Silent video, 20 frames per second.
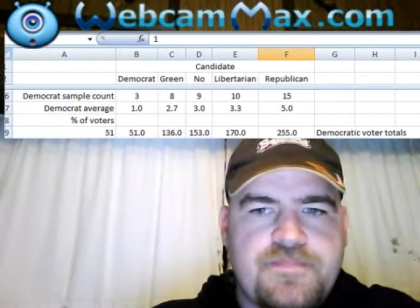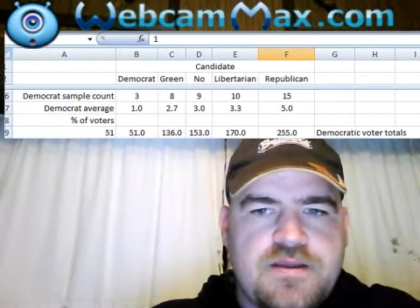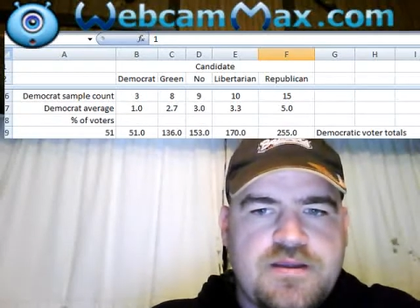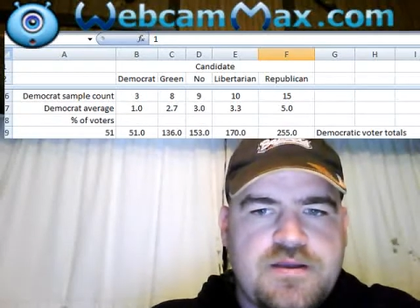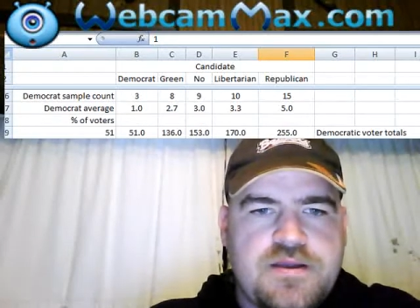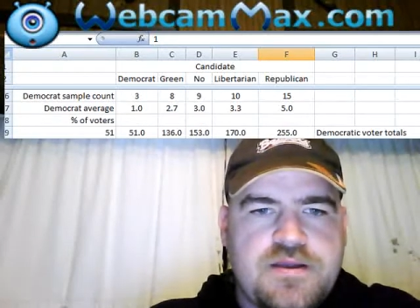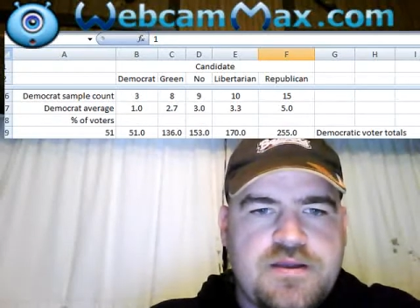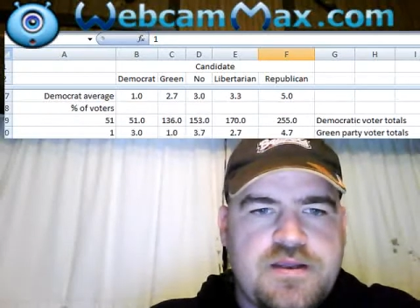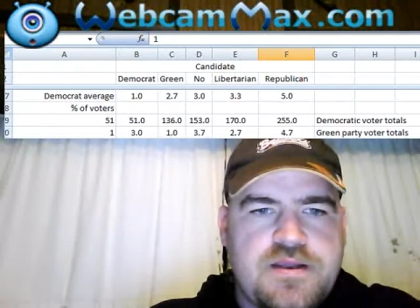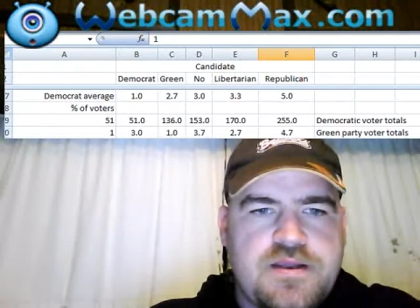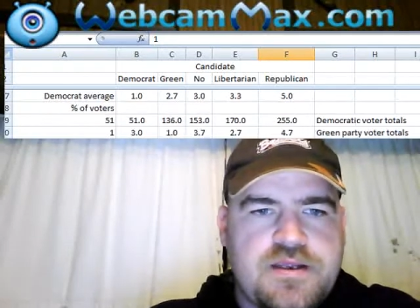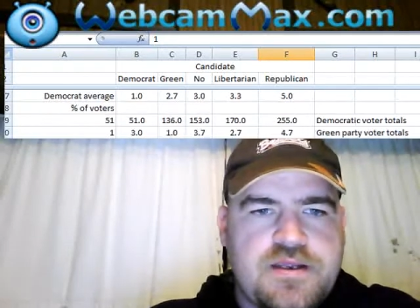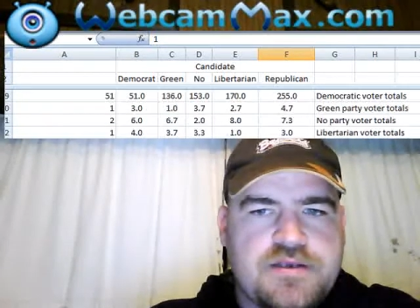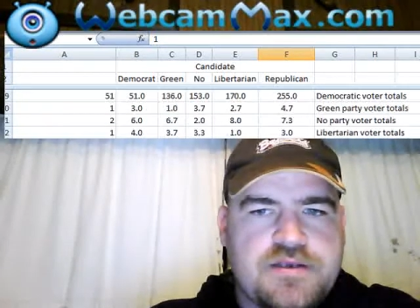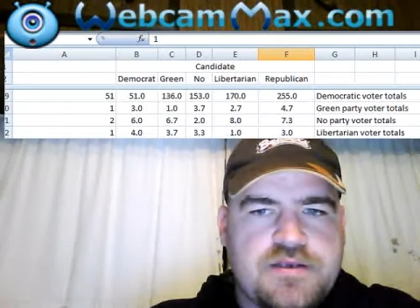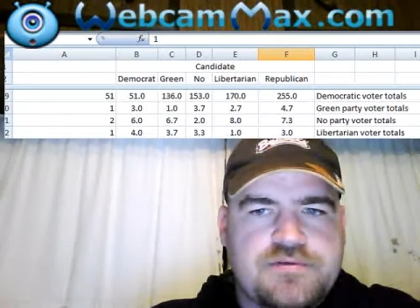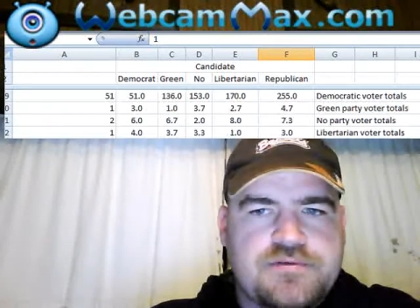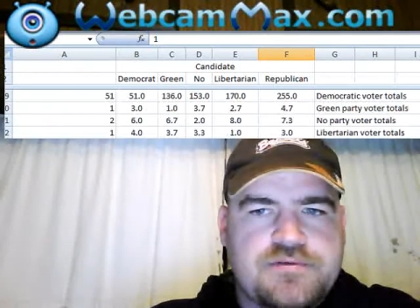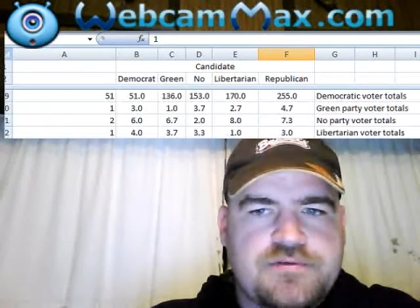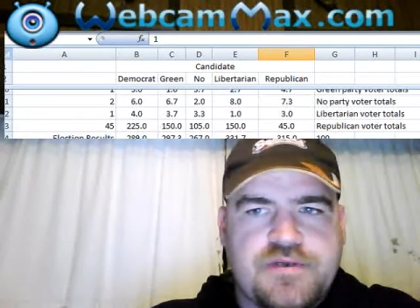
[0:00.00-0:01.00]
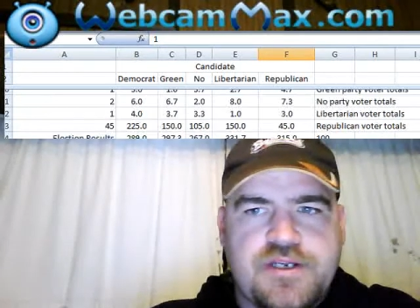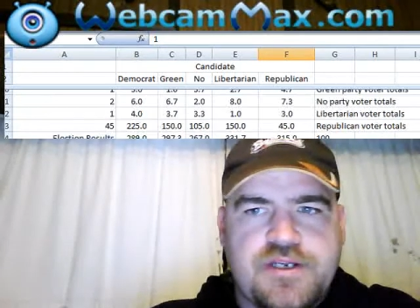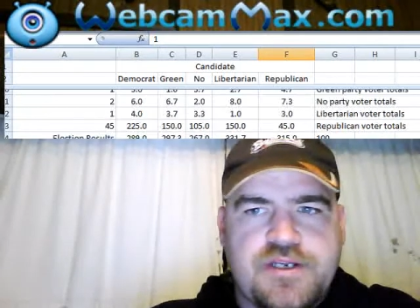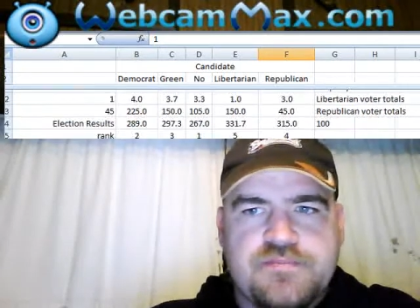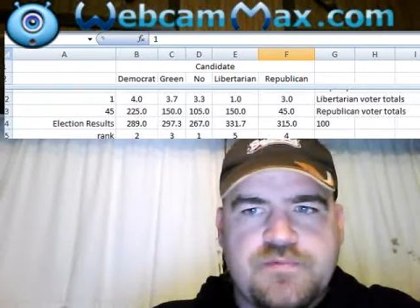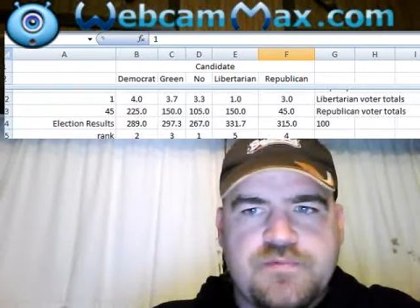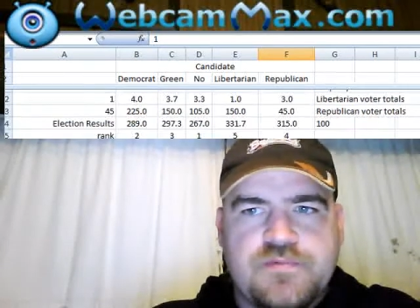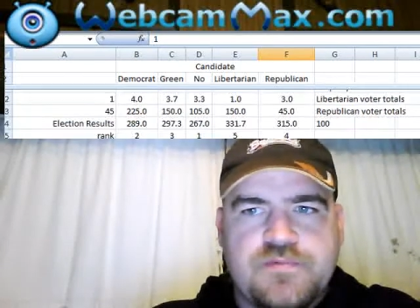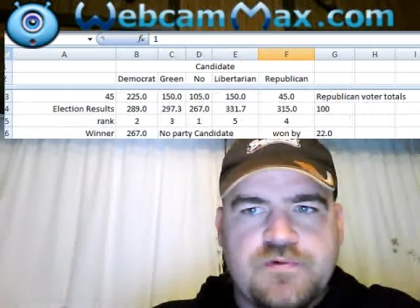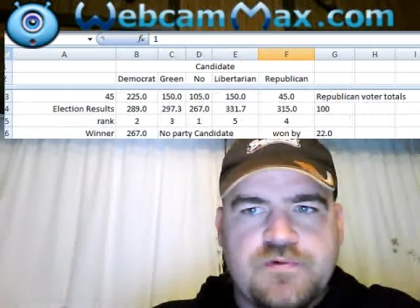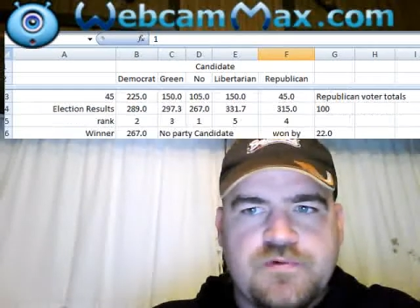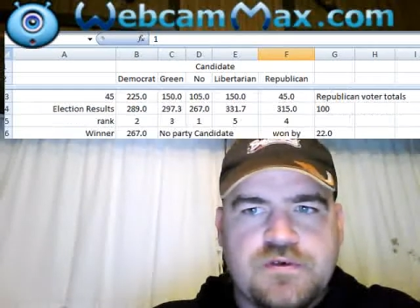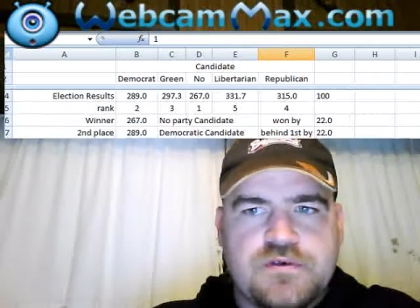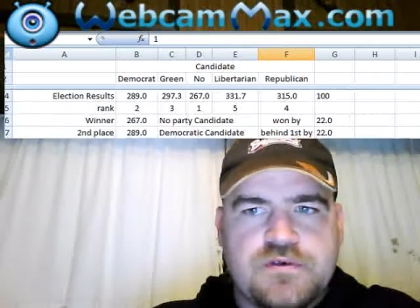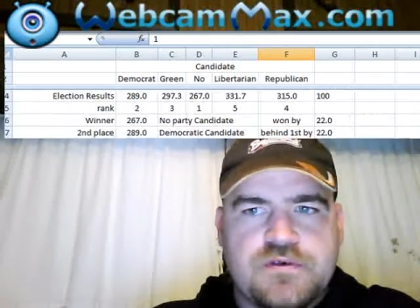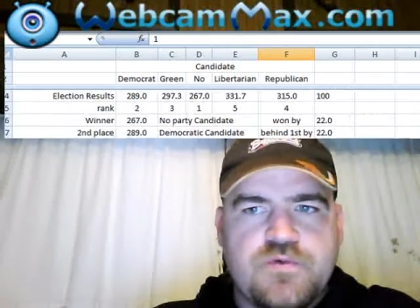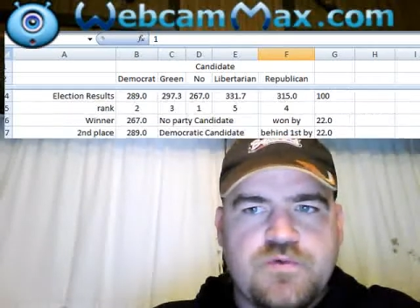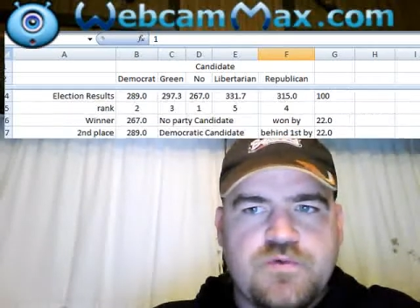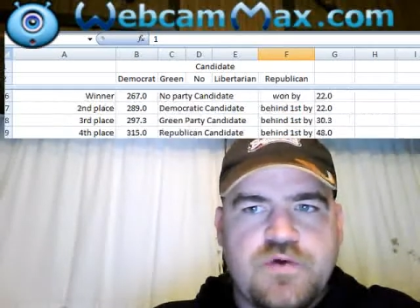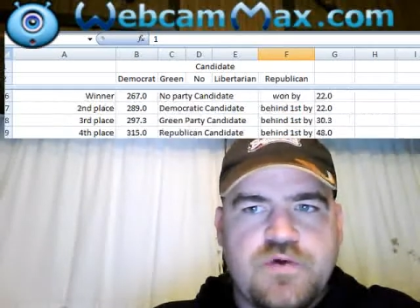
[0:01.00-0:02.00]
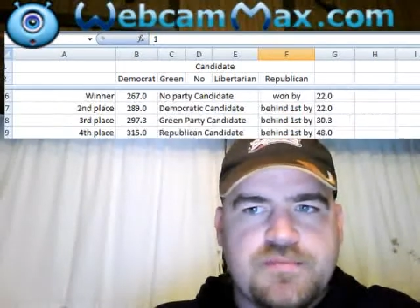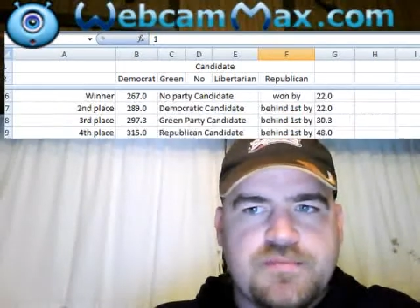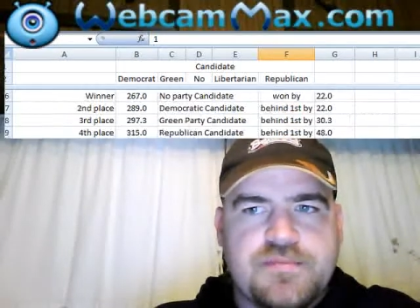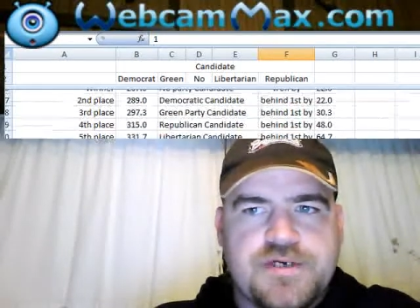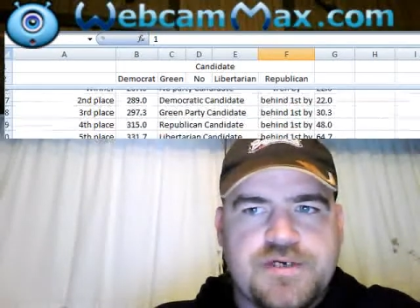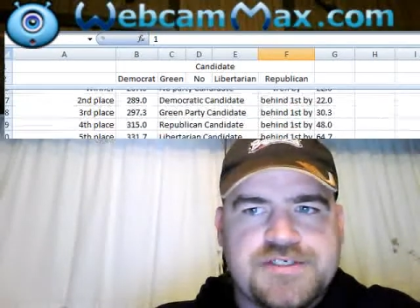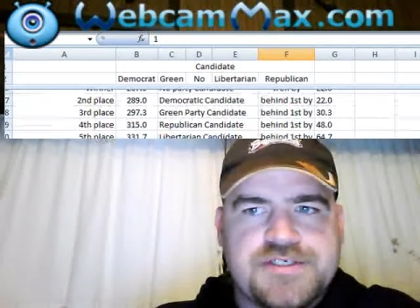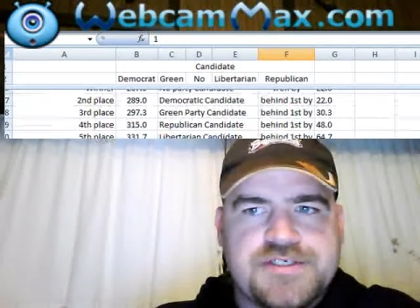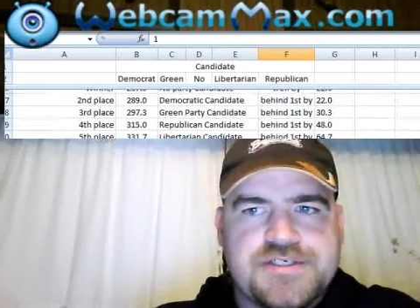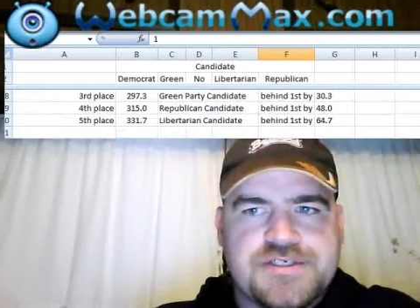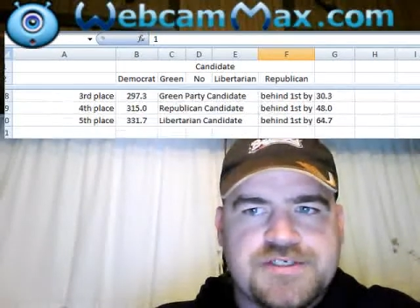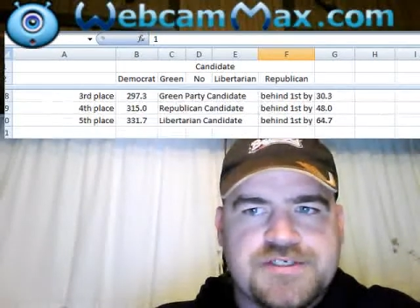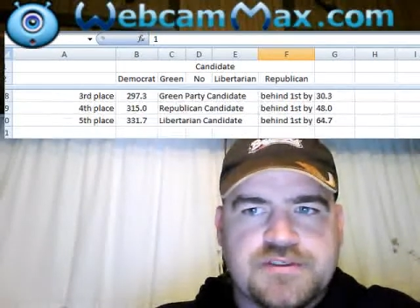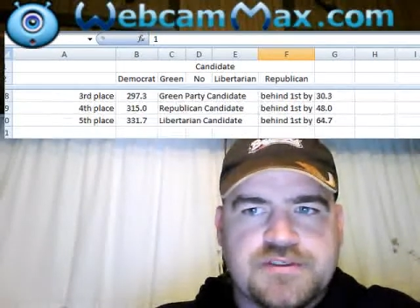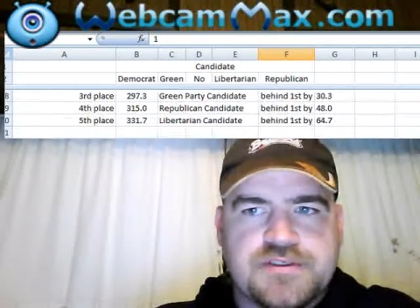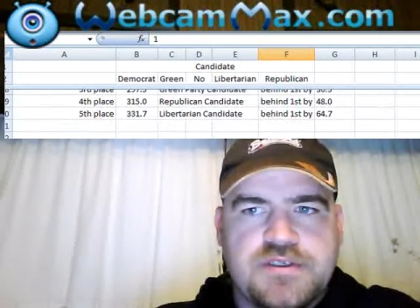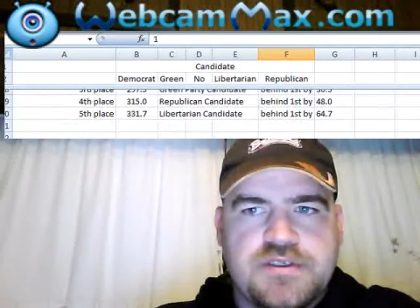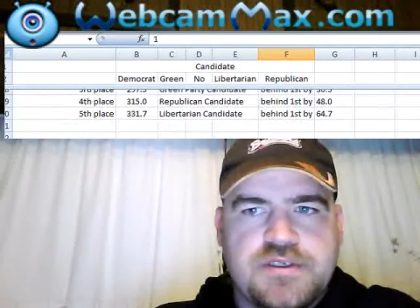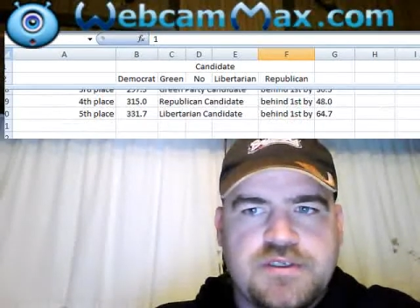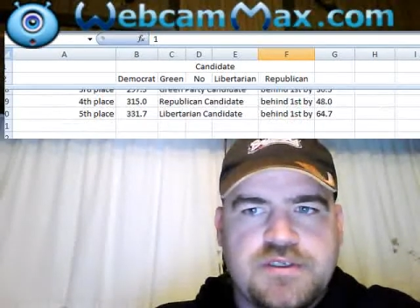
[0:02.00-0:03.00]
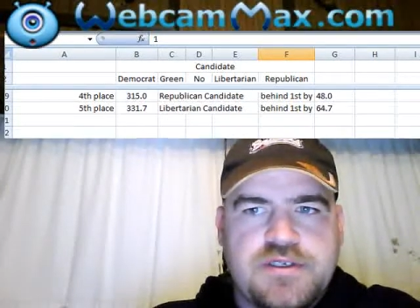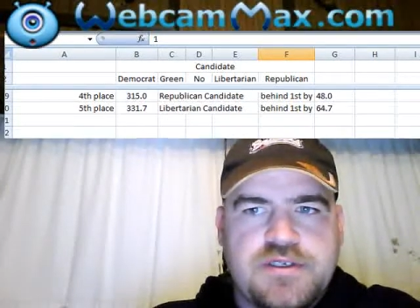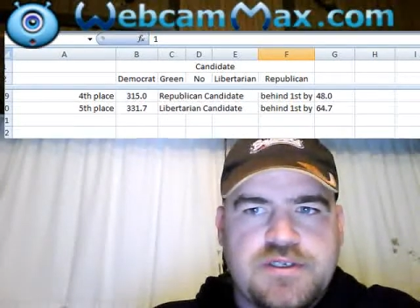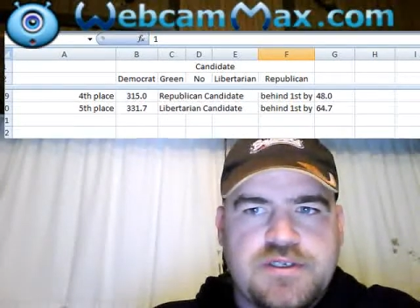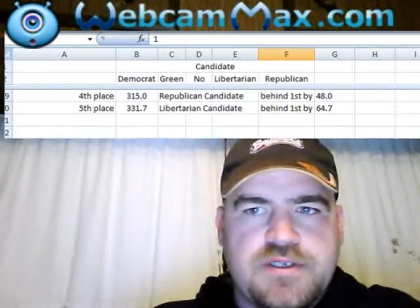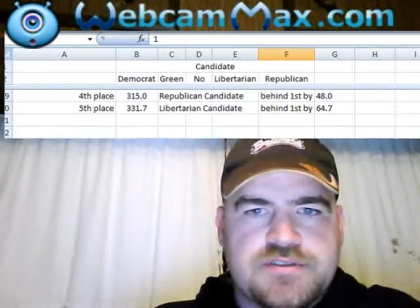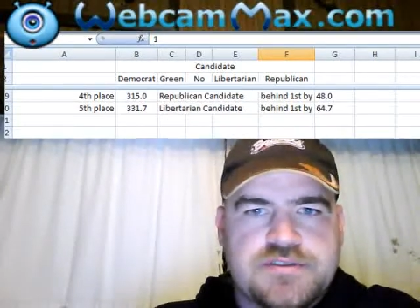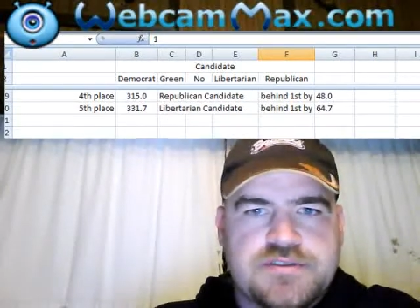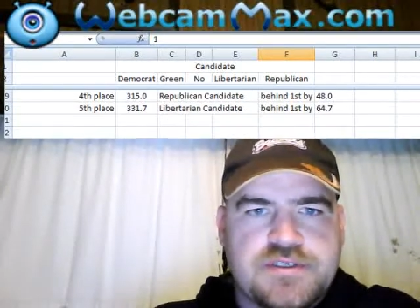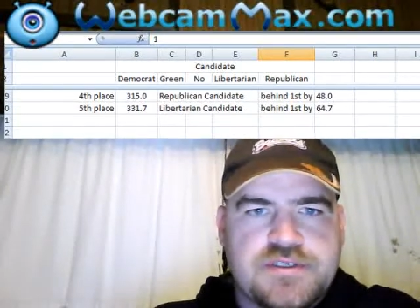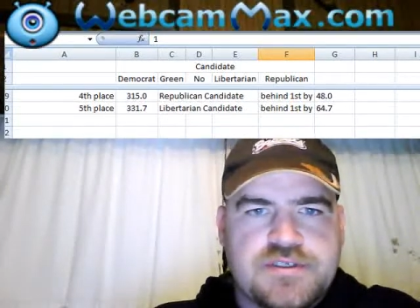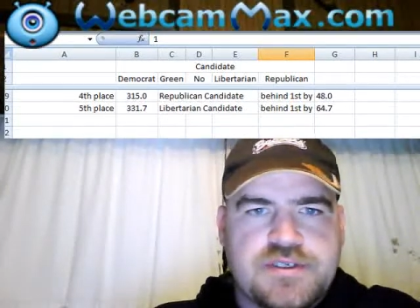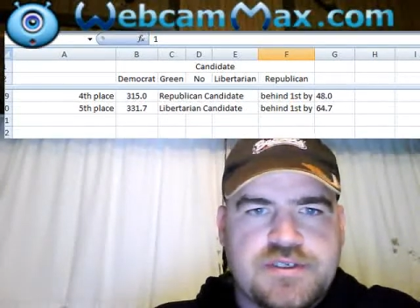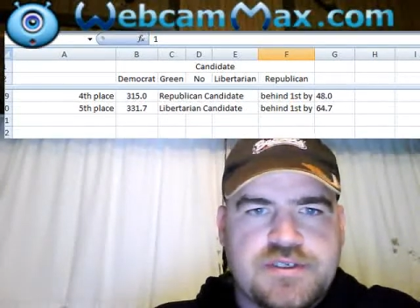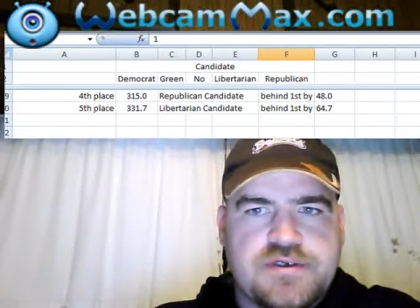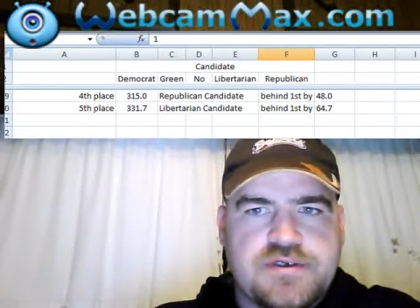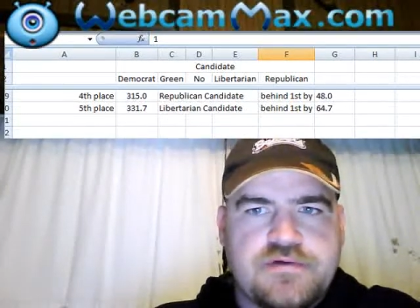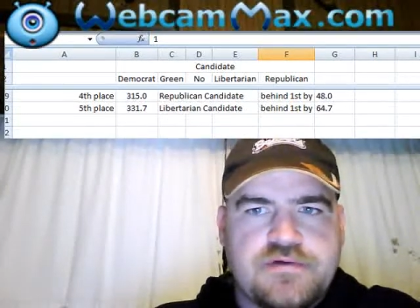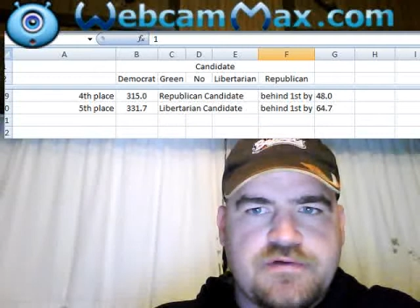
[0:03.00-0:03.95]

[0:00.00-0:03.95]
and create more cooperation instead of